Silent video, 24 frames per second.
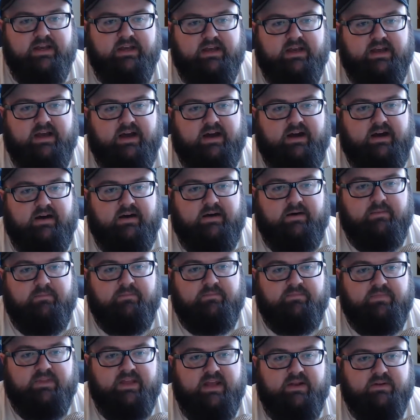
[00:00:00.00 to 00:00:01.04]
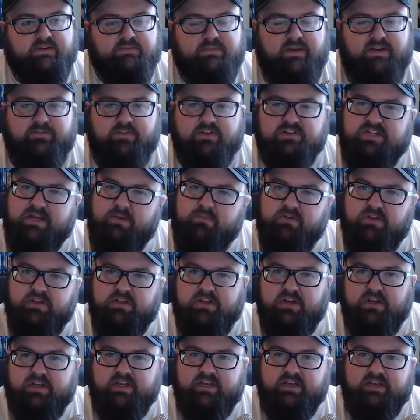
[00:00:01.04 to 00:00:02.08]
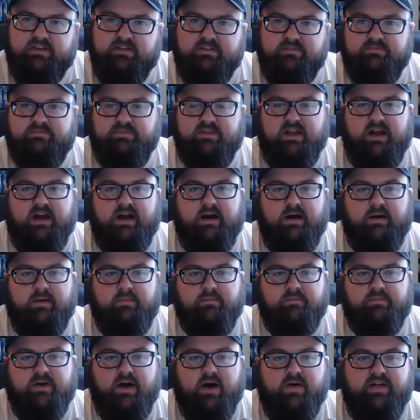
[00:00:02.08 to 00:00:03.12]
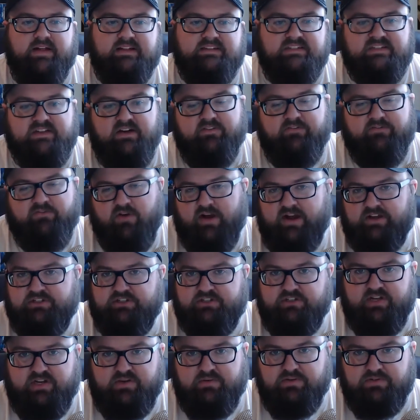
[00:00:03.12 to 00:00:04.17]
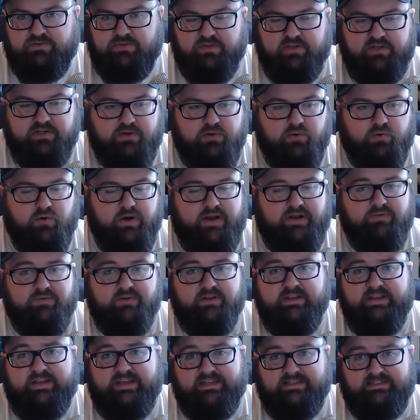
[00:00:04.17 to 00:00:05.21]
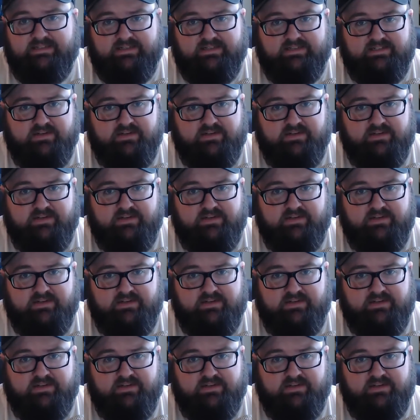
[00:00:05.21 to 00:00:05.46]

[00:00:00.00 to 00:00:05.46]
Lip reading: And it was my first time really cooking all that stuff fresh, and it was really cool and really easy.